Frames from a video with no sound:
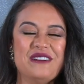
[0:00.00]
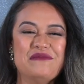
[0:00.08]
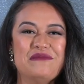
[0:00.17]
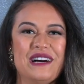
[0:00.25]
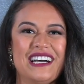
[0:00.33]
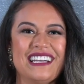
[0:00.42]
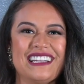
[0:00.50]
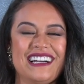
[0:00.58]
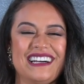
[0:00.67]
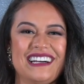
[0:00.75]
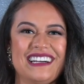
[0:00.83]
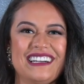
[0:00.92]

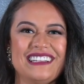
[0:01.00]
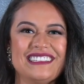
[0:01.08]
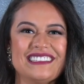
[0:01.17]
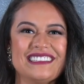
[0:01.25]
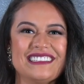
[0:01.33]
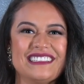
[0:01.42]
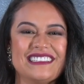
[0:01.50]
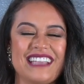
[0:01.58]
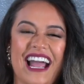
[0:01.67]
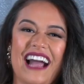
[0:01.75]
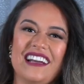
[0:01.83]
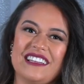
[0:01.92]
But
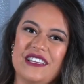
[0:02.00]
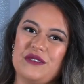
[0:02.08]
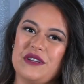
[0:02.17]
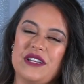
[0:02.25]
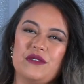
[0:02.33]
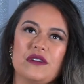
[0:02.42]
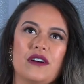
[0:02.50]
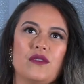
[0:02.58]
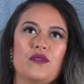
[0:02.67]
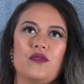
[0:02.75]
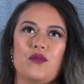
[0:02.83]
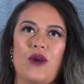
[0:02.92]
yeah, he
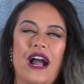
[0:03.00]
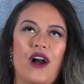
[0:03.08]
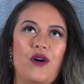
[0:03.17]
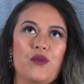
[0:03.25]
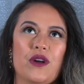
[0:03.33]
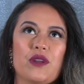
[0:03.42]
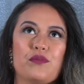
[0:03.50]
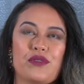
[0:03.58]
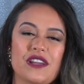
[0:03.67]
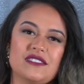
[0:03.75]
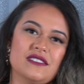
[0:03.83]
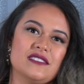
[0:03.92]
wow, what a
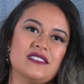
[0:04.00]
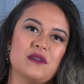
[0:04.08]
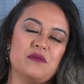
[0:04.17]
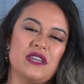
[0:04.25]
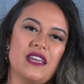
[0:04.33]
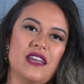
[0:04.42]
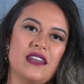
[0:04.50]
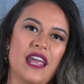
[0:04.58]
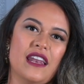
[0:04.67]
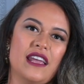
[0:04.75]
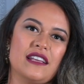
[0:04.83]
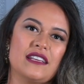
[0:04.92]
presence to be in,
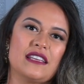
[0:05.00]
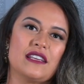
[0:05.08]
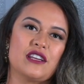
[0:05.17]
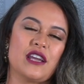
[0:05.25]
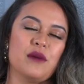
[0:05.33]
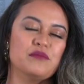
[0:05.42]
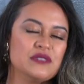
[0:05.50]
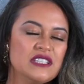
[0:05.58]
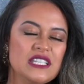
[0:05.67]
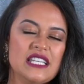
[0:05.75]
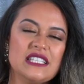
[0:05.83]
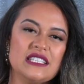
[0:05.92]
and I
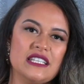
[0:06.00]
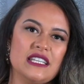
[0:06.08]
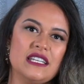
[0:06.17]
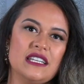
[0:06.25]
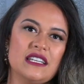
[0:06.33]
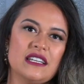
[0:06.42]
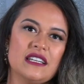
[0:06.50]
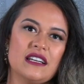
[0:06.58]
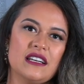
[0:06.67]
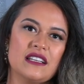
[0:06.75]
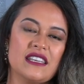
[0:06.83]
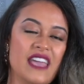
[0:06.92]
completely
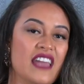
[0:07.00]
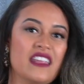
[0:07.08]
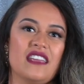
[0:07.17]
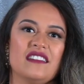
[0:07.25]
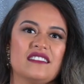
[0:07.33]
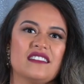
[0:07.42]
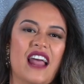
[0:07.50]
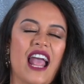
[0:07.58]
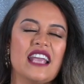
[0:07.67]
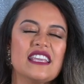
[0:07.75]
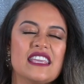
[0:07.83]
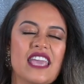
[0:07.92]
get it.
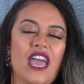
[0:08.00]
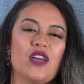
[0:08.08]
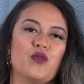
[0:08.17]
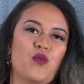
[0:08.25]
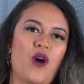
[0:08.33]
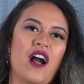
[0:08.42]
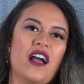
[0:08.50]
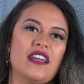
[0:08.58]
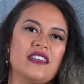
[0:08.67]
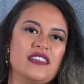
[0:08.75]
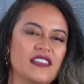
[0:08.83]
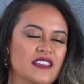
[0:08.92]
I get
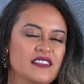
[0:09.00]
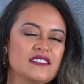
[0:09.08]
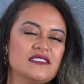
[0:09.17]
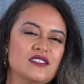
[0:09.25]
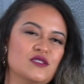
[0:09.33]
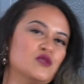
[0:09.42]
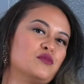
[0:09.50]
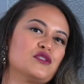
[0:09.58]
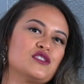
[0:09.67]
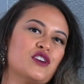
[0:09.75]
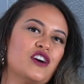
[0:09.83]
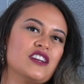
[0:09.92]
why he is the
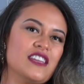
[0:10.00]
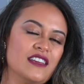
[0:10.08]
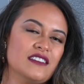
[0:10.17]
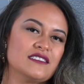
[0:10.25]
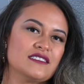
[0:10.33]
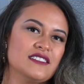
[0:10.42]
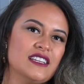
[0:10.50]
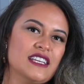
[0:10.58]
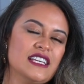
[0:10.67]
superstar he is,